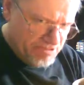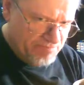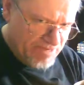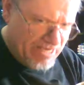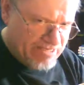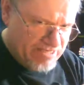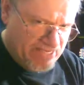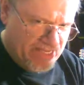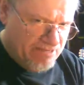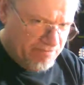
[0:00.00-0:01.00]
you know, black
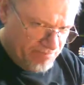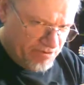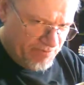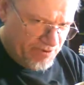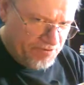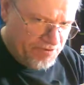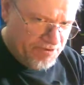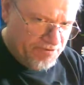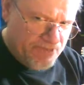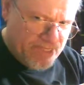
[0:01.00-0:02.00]
tea and bergamot
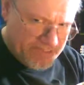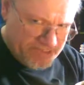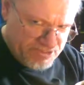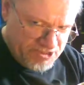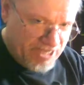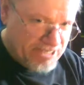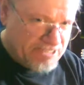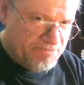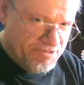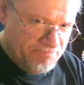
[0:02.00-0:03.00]
oil, it has
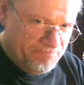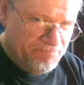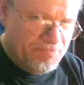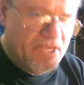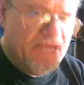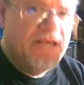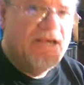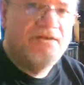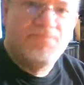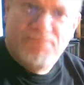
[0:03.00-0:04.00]
jasmine,
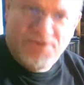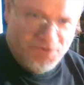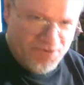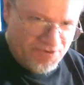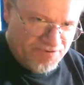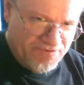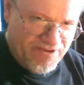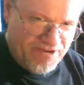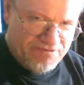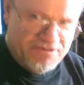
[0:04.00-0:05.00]
blue corn
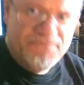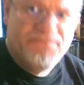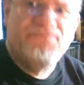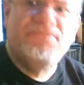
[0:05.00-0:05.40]
flour,